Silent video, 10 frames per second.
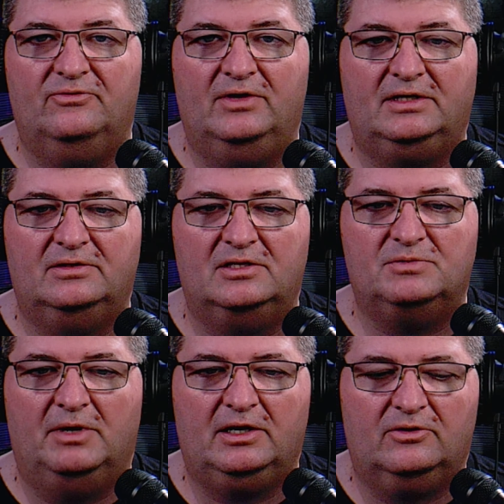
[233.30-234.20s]
effect of this
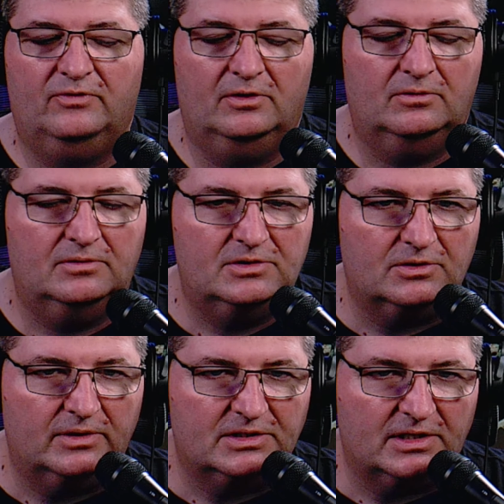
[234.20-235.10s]
microphone.
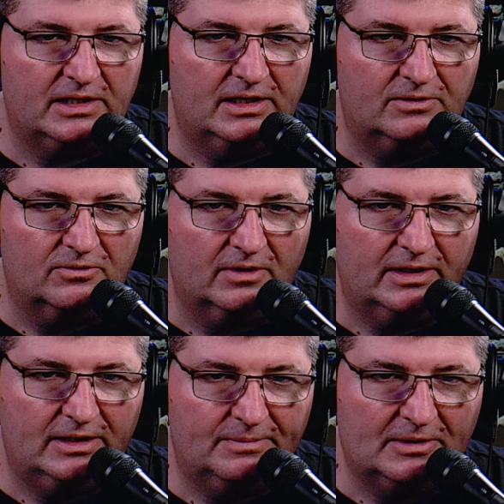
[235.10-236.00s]
So as I get
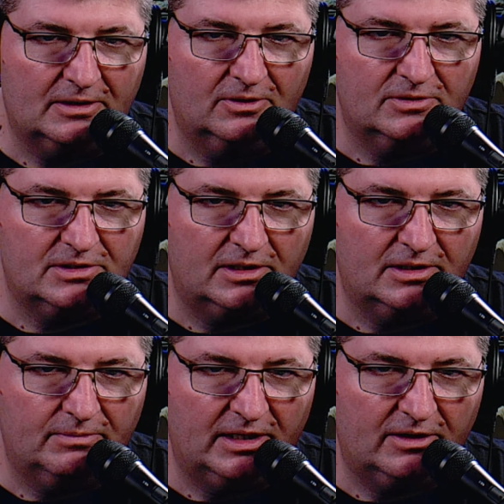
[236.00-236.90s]
right up close on the
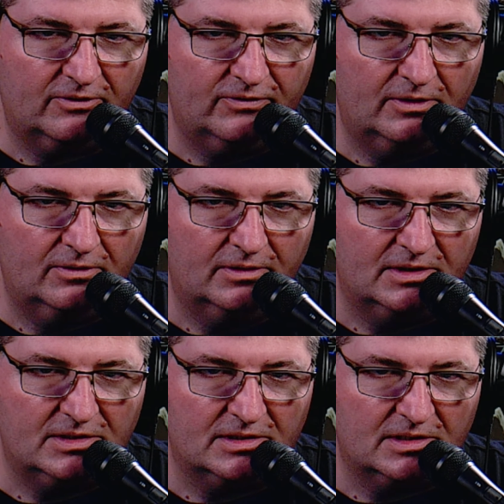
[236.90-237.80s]
microphone,
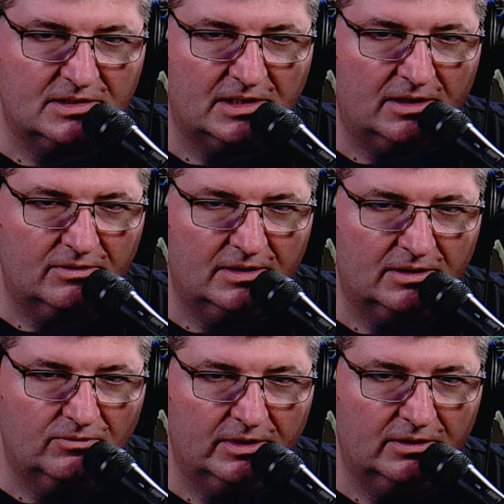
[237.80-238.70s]
this is the sound that
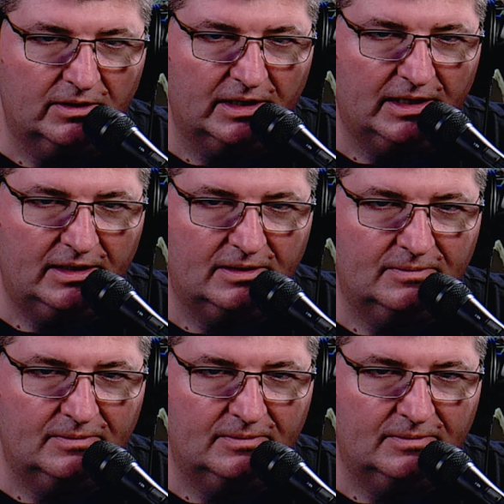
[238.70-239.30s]
we'll get.